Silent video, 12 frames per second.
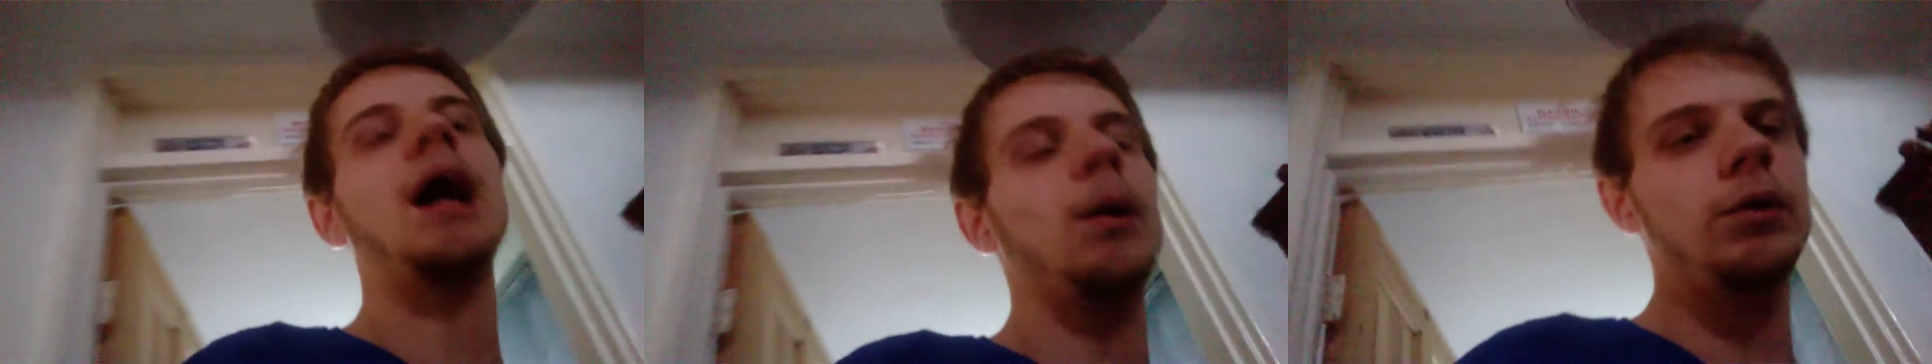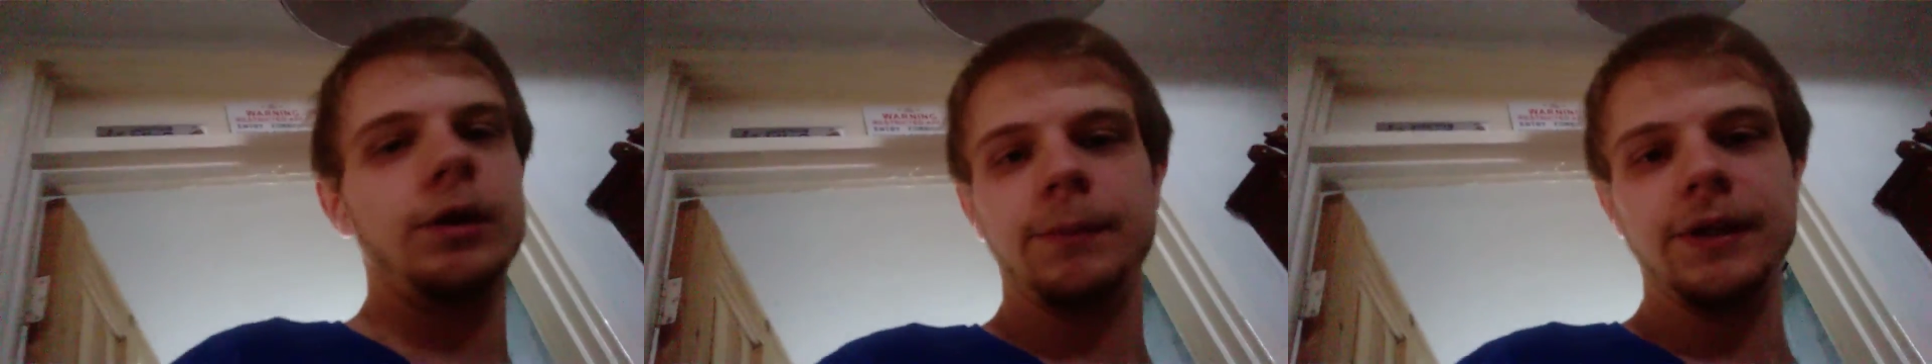I
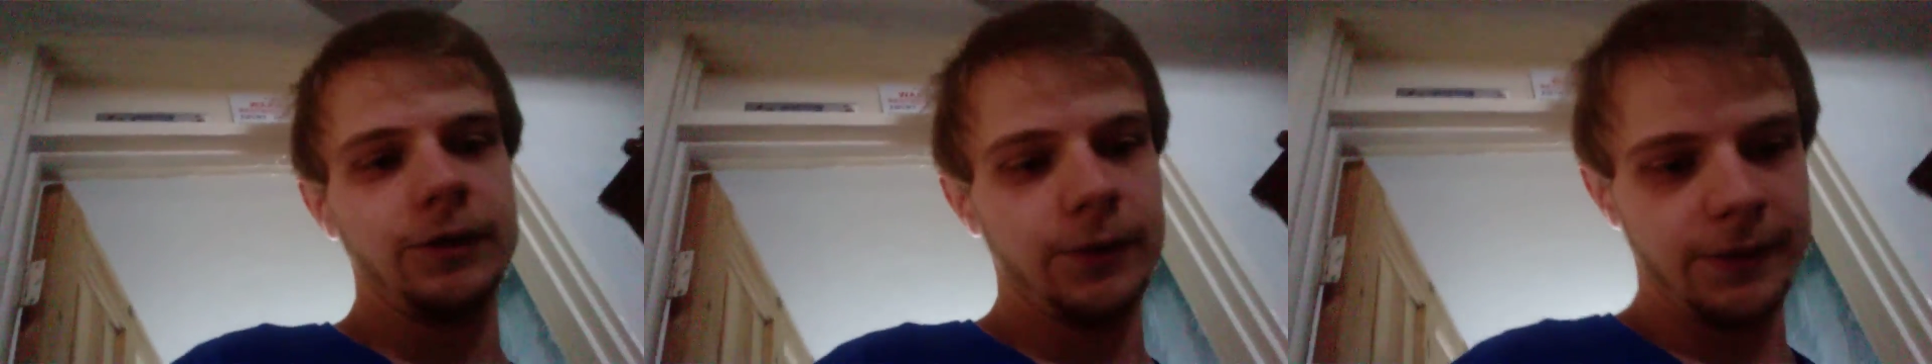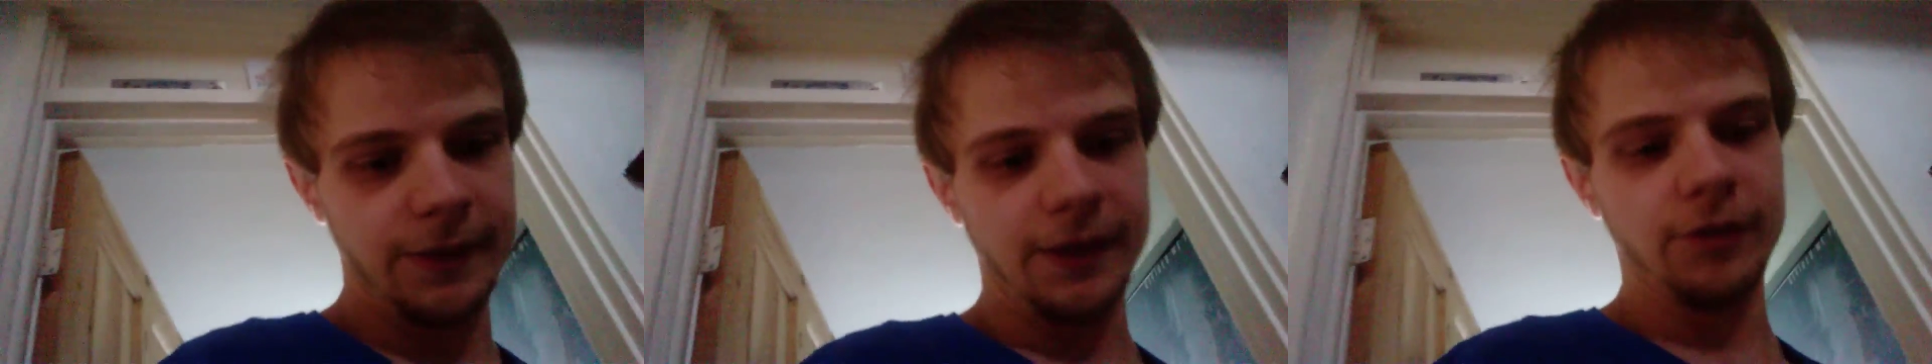wouldn't be
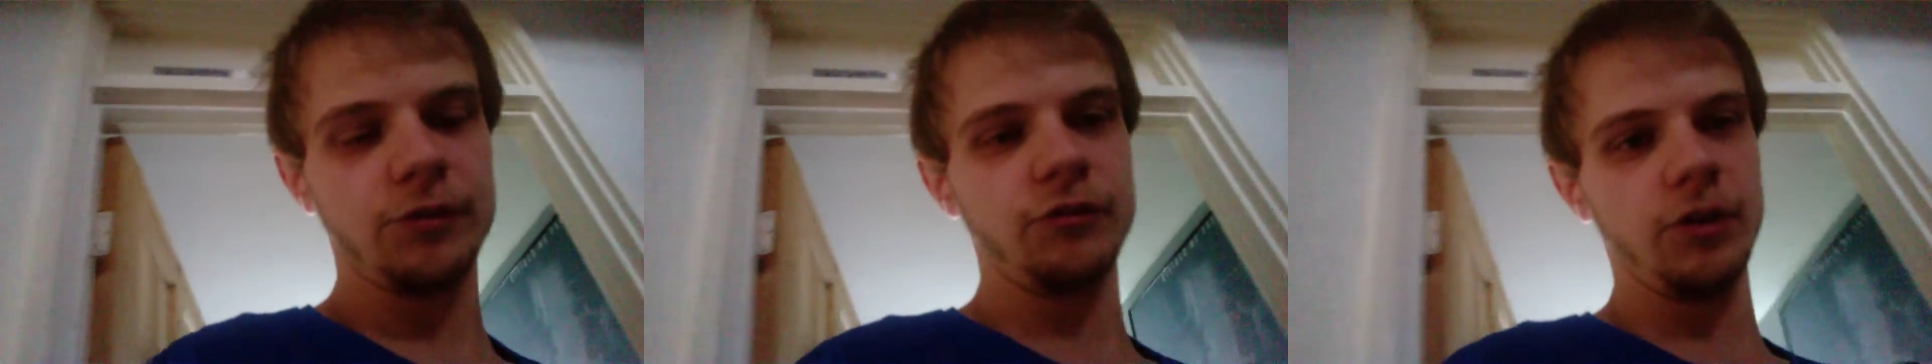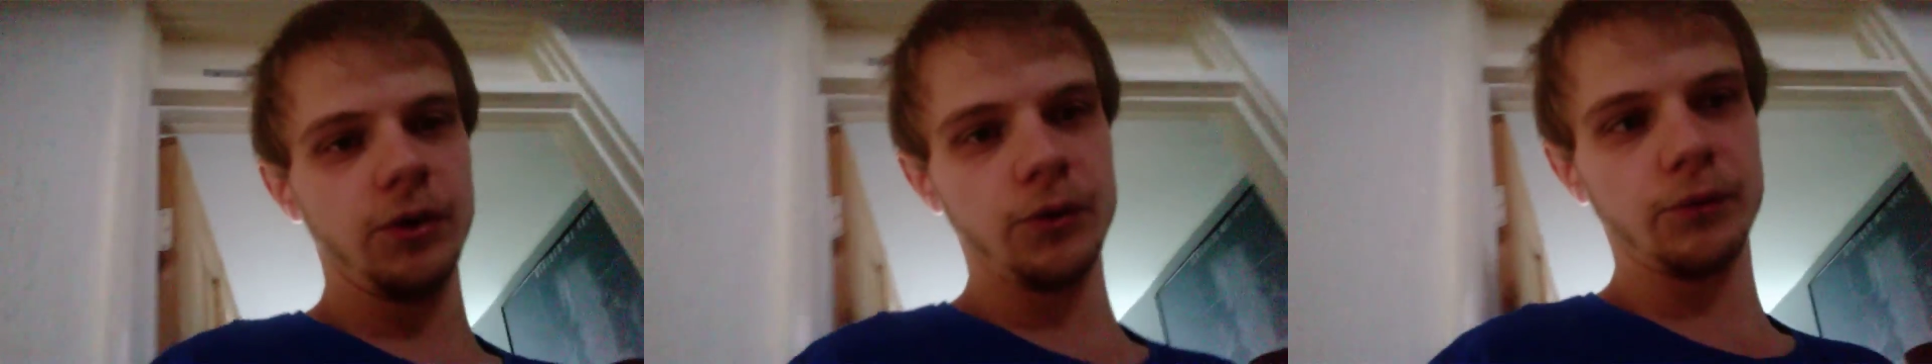doing this
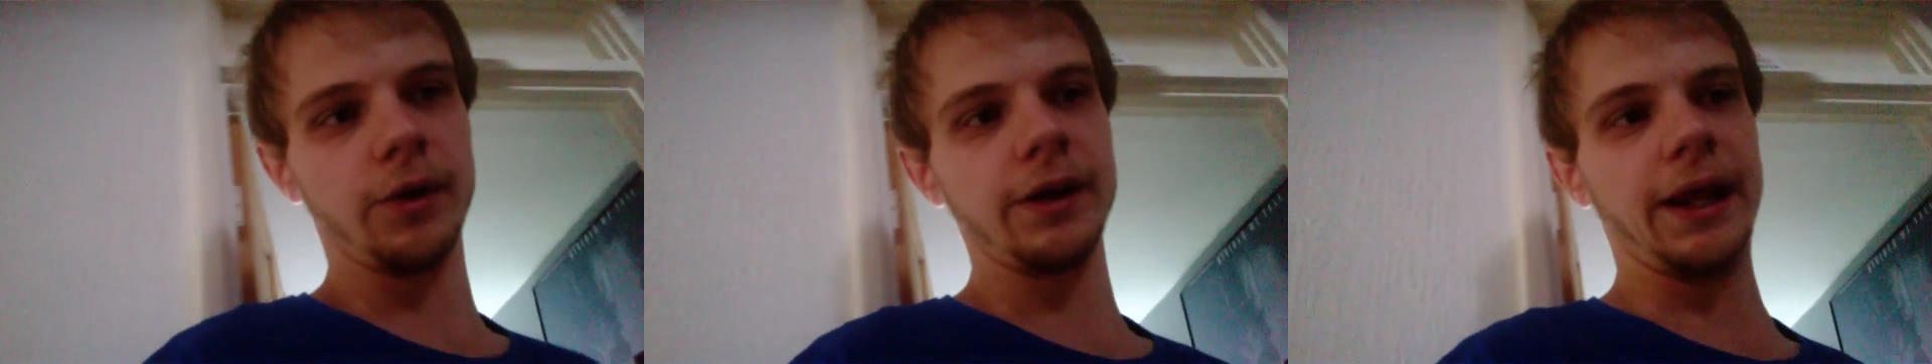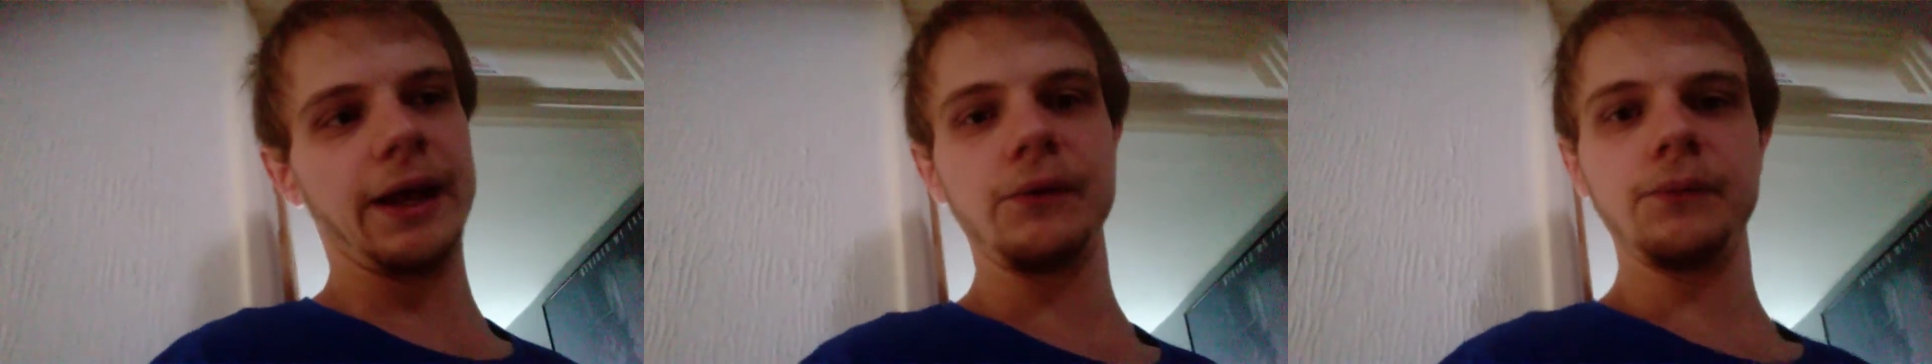vlog right
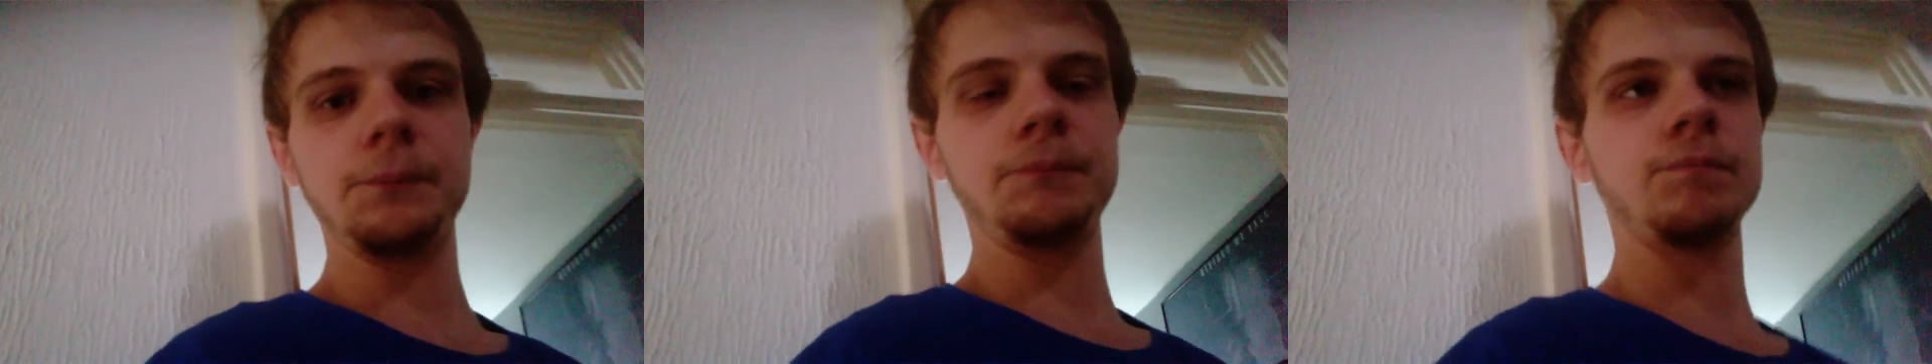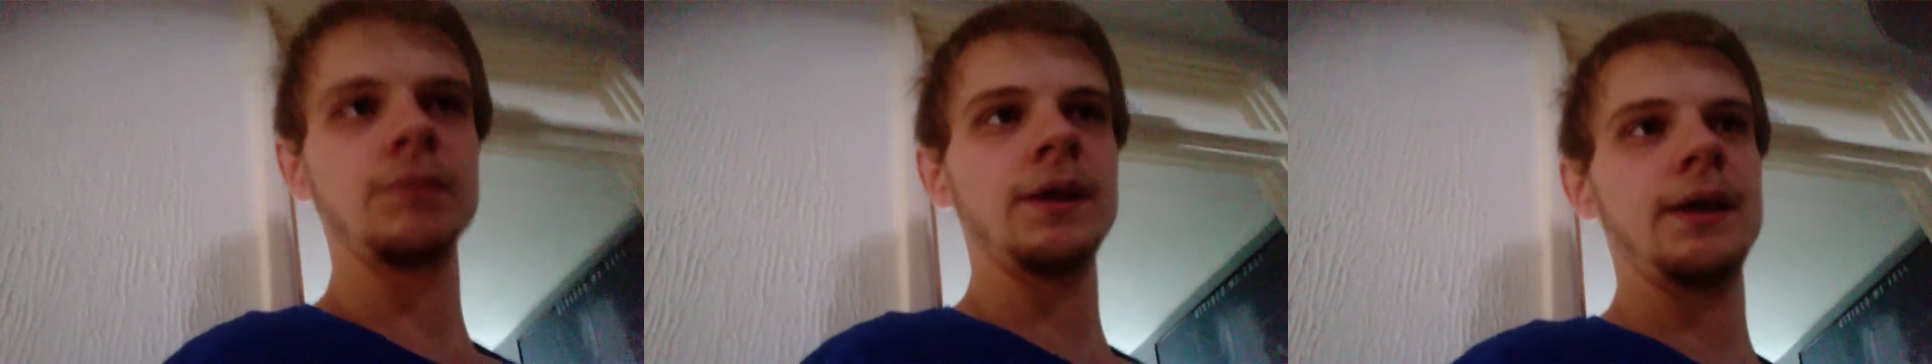now,
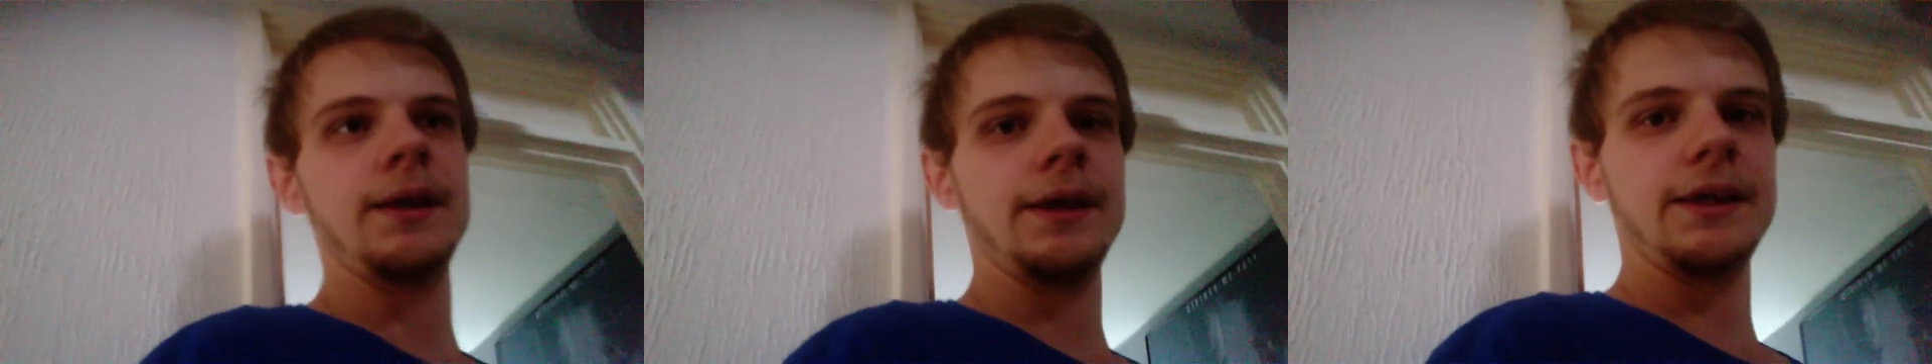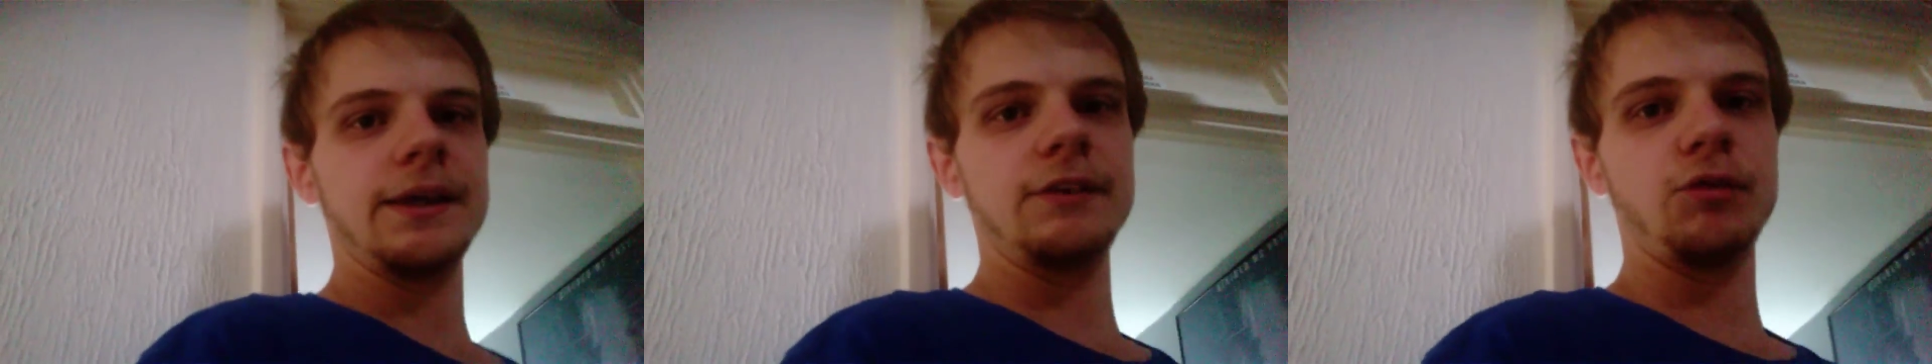
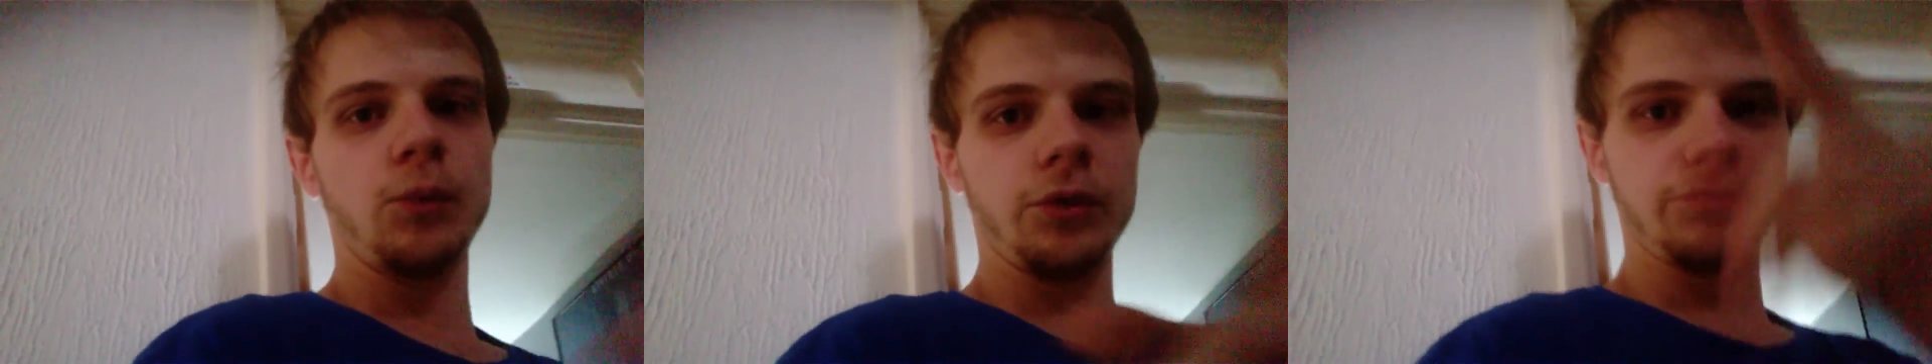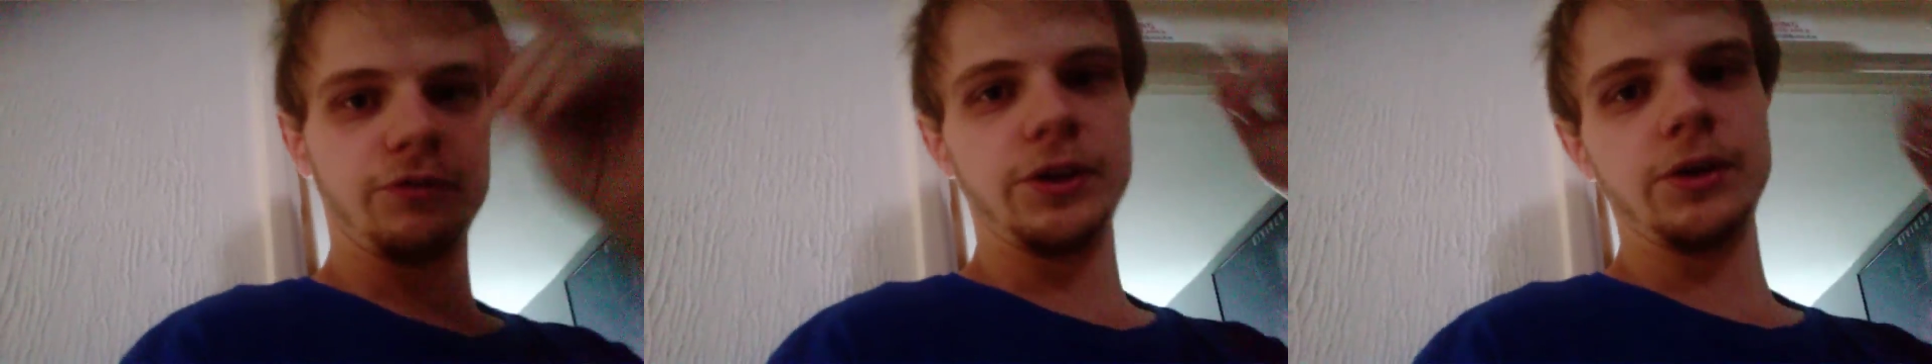if it
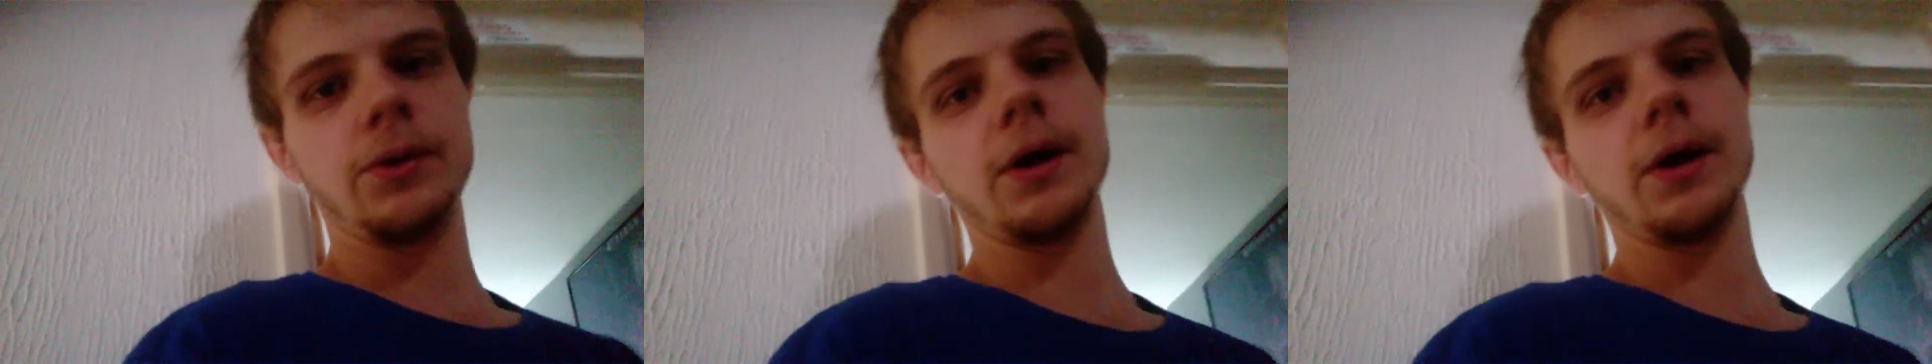wasn't for you